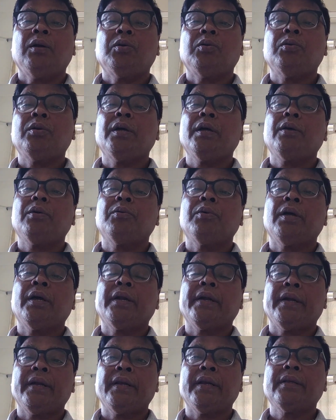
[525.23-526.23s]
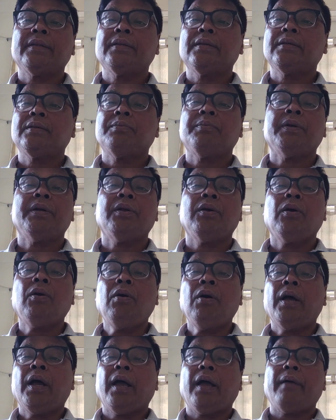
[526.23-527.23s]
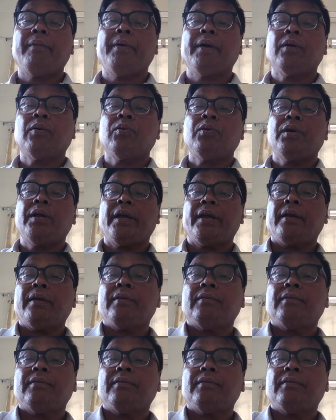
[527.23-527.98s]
Today we are ending this video. Have a good day.